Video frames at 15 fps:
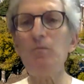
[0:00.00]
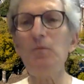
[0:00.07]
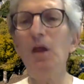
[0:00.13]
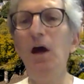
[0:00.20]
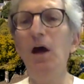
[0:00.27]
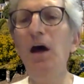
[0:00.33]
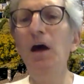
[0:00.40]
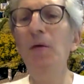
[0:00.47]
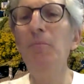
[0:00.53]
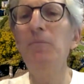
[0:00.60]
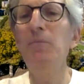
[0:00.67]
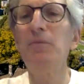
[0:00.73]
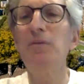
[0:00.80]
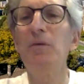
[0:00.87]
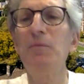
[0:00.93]

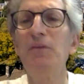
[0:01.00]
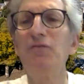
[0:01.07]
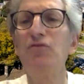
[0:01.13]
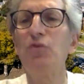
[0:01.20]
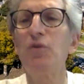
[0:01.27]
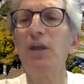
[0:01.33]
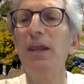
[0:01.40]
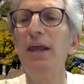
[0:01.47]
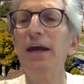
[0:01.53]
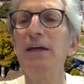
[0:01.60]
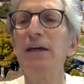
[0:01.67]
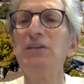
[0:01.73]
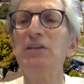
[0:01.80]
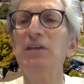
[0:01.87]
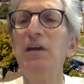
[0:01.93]
Some have short
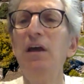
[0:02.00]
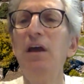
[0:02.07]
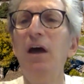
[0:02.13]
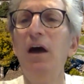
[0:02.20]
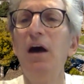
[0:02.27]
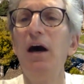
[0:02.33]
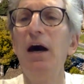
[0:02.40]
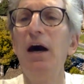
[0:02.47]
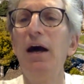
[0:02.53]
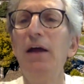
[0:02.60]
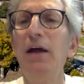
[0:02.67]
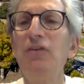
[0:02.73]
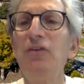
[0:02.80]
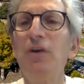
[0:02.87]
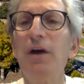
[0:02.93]
legs.
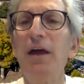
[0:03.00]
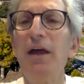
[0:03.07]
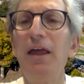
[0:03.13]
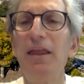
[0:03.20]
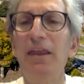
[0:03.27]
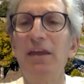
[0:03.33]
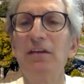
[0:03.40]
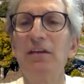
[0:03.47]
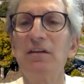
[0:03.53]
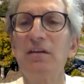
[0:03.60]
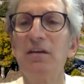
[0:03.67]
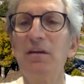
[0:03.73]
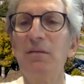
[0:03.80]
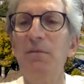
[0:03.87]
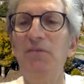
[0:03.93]
So I think it
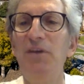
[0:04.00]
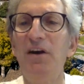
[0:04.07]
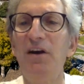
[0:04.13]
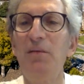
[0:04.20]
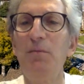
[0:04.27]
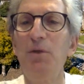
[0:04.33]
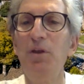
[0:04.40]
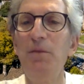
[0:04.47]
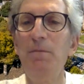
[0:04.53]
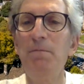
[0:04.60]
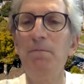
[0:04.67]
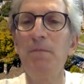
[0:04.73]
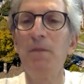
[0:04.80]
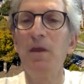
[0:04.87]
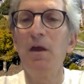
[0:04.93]
can be variable.
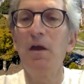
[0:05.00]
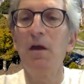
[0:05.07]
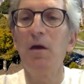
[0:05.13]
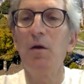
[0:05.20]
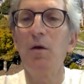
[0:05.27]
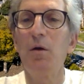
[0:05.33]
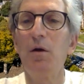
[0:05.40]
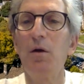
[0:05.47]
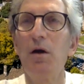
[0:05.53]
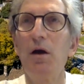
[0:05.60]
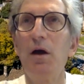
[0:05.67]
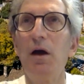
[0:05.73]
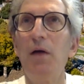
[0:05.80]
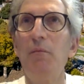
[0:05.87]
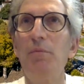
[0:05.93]

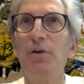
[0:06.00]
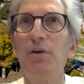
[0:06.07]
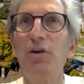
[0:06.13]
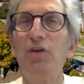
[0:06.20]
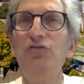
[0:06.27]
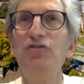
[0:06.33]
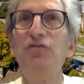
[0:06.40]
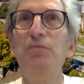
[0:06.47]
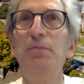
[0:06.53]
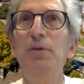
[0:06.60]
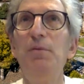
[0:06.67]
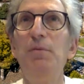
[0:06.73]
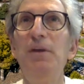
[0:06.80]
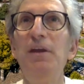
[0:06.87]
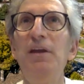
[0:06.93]
Precocious
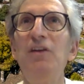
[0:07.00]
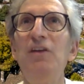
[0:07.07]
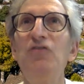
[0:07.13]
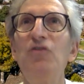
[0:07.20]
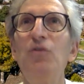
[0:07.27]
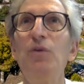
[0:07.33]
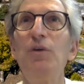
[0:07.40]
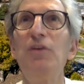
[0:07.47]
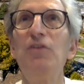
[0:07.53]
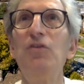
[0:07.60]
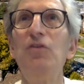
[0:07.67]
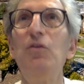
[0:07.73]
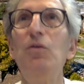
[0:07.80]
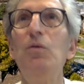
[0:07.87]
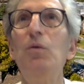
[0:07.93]
puberty is going
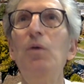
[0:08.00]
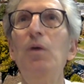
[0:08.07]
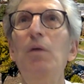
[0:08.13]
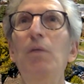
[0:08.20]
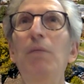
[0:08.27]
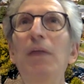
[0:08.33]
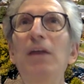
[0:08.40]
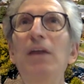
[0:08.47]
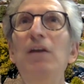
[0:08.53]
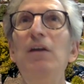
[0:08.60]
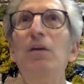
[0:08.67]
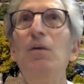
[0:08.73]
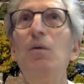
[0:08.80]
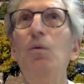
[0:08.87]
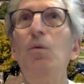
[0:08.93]
to make
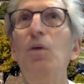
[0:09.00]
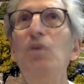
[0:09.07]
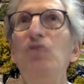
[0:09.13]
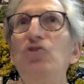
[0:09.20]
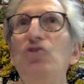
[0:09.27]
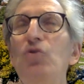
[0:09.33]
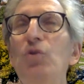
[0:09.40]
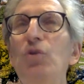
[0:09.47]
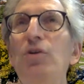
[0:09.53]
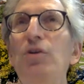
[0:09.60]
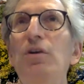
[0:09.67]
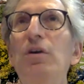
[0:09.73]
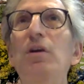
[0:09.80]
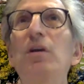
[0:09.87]
one shorter